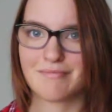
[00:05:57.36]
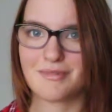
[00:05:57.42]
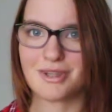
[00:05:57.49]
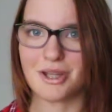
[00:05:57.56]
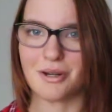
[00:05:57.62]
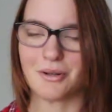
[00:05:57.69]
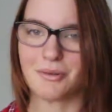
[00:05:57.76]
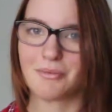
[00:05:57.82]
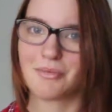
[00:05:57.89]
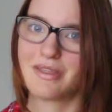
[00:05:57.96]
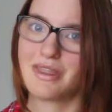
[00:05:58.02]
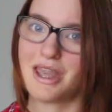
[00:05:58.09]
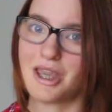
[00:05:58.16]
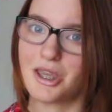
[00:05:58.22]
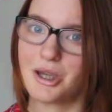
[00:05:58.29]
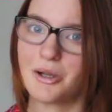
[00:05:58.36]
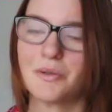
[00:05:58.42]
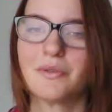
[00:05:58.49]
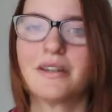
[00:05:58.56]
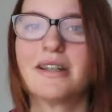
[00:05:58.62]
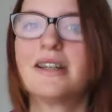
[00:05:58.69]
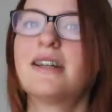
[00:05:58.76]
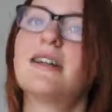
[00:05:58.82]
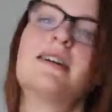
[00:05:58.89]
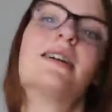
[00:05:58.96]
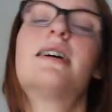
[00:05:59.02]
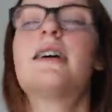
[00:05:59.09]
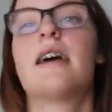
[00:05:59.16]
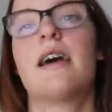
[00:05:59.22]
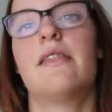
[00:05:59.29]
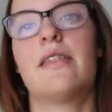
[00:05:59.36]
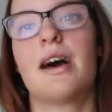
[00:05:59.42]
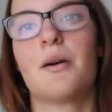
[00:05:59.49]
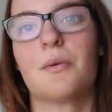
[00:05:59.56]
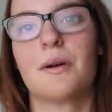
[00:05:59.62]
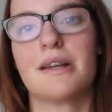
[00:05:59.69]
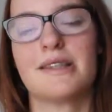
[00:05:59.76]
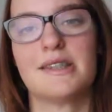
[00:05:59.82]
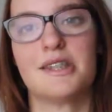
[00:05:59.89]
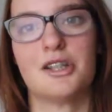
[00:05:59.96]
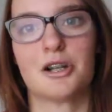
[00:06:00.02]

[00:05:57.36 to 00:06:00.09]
So, thank you. That was